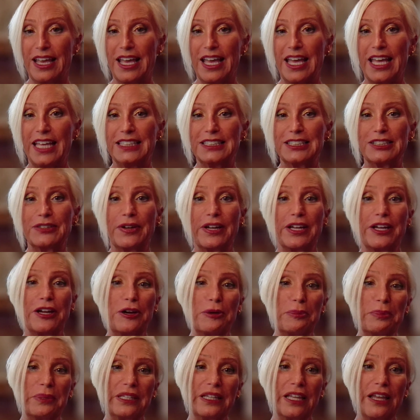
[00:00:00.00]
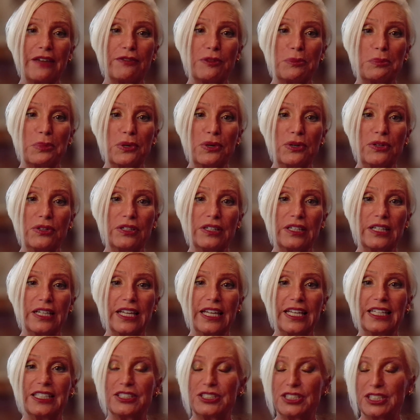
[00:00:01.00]
And so I opened Lovable
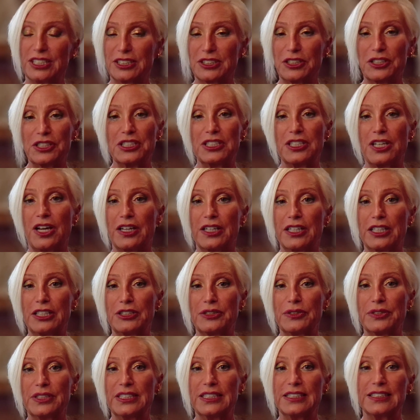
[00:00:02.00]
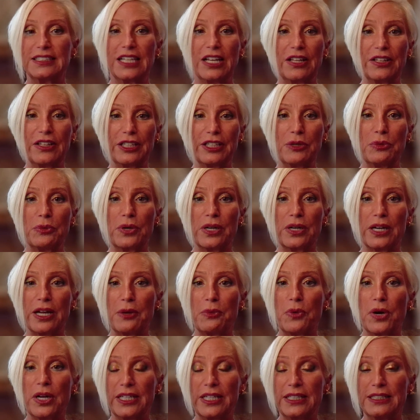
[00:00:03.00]
and just started talking to it and telling it what I
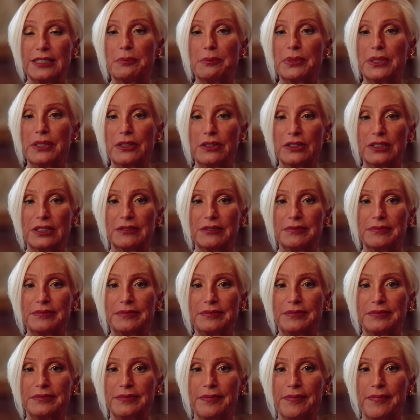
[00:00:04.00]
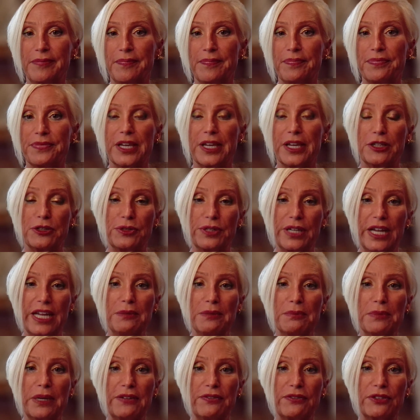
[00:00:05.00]
wanted to build. I created
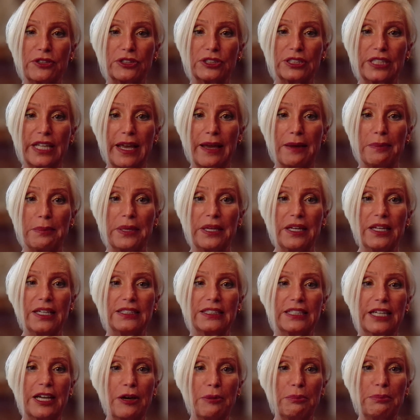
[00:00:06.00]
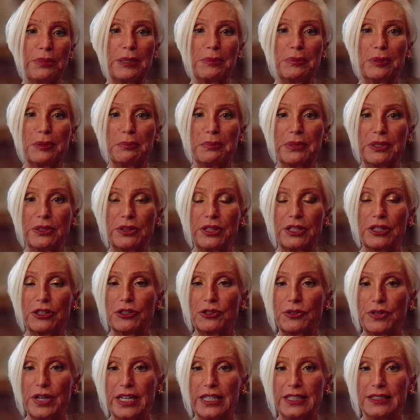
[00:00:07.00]
my first app to help people build their
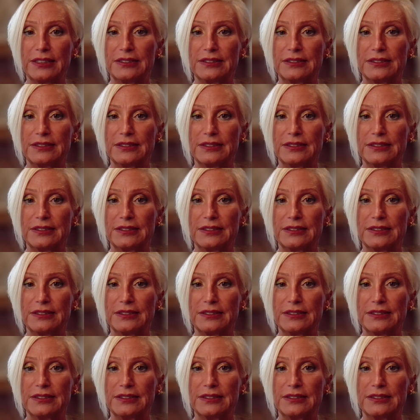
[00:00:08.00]
credit.